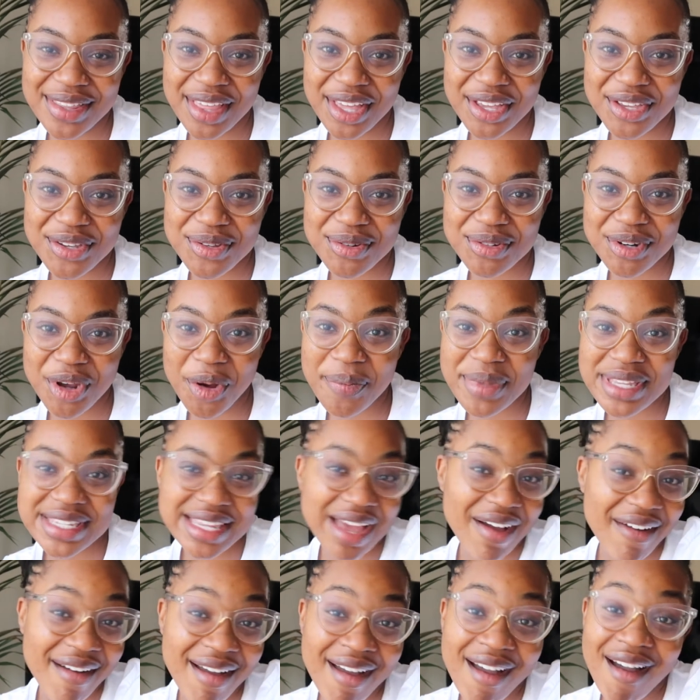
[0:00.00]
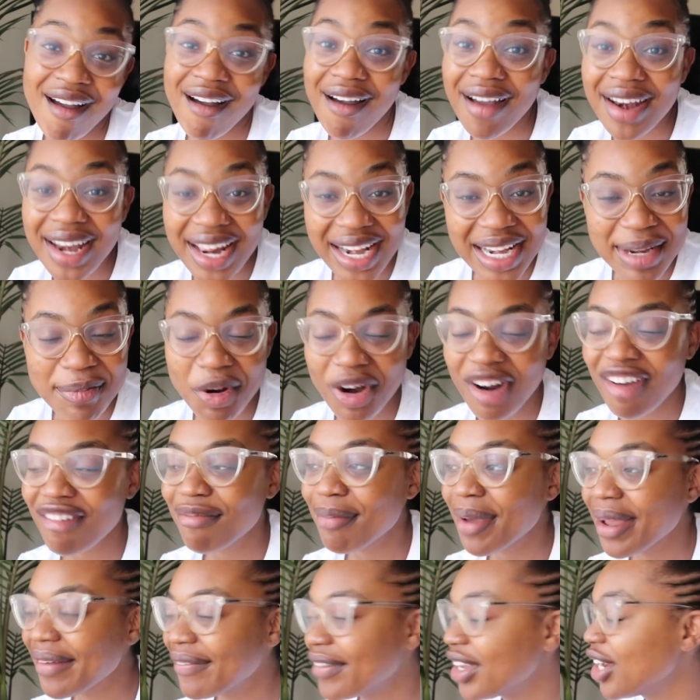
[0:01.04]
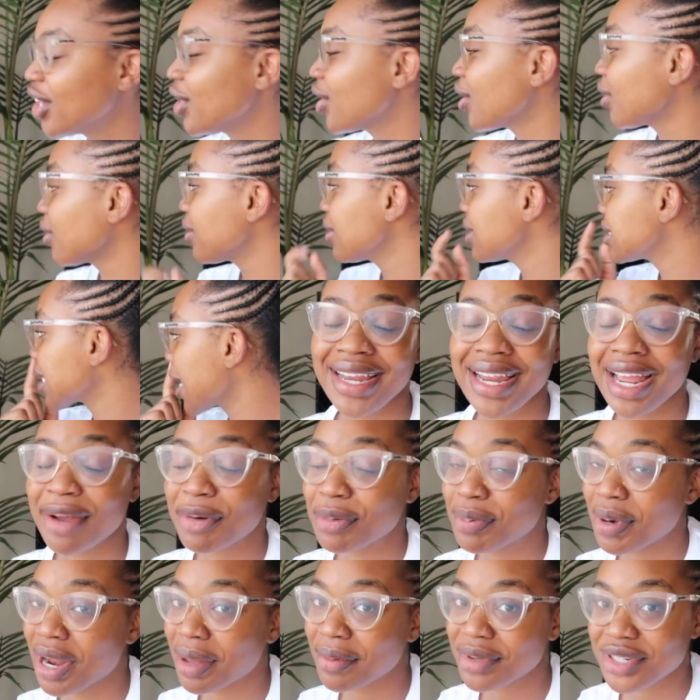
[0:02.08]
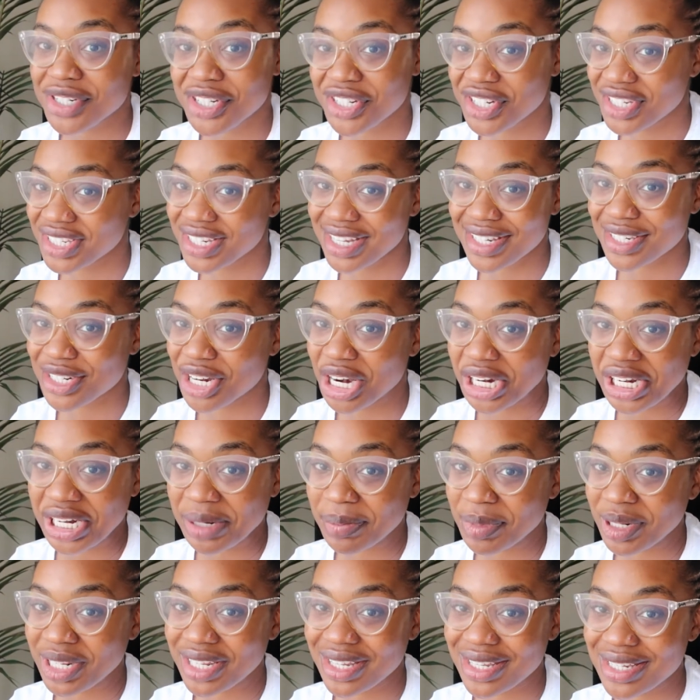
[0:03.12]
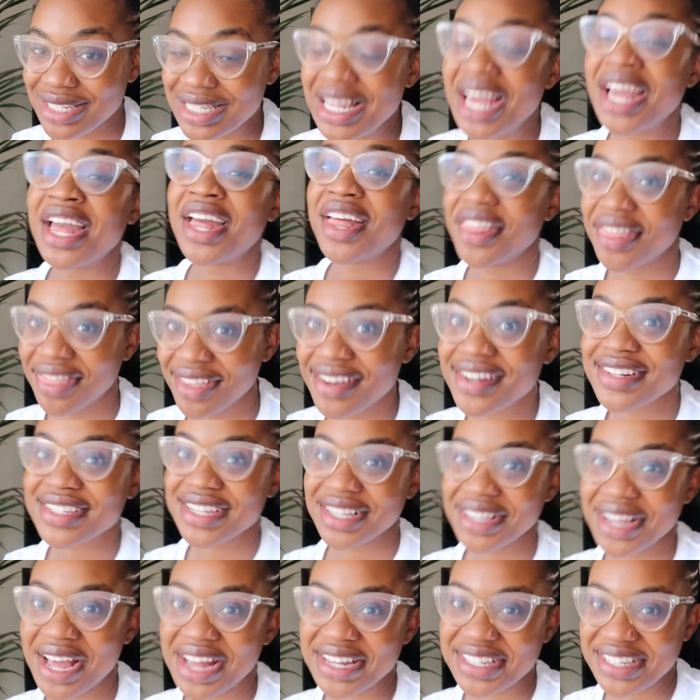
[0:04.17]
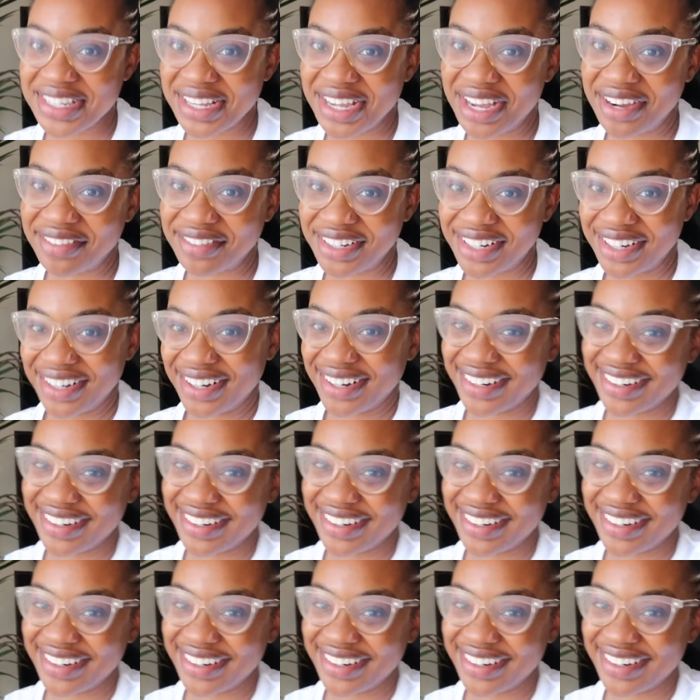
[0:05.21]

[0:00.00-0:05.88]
so that you don't miss out on any more of my videos. And yeah, we probably should just get started because there's a lot to cover.